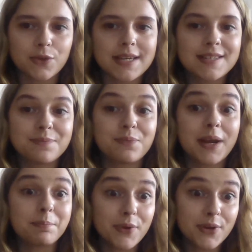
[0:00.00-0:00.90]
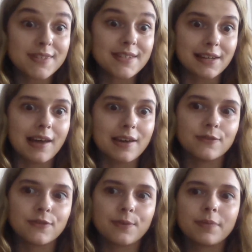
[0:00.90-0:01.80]
stories bring books to
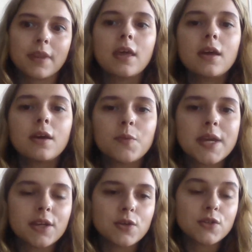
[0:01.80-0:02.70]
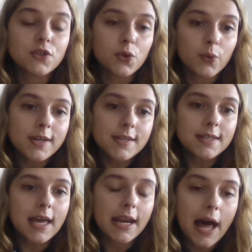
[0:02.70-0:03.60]
life. We can use toys
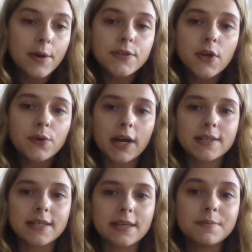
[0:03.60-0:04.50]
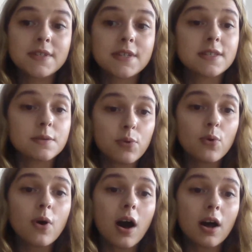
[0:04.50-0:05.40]
and household items to
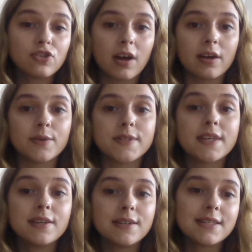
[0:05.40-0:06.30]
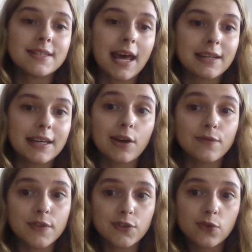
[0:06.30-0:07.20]
support our child's understanding of
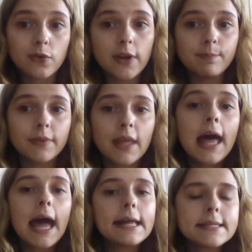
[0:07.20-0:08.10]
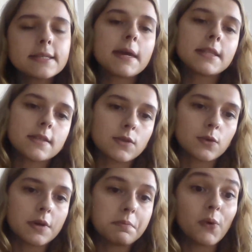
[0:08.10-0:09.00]
the story and to make the
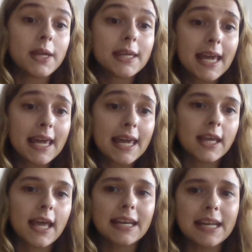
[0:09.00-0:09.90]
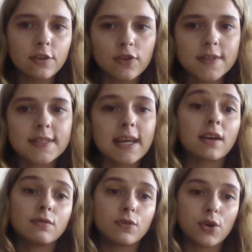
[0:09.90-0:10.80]
story more engaging and
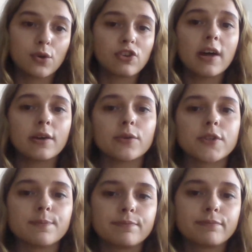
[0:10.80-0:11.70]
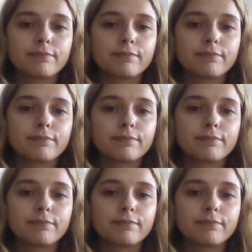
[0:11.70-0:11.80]
interesting for your child.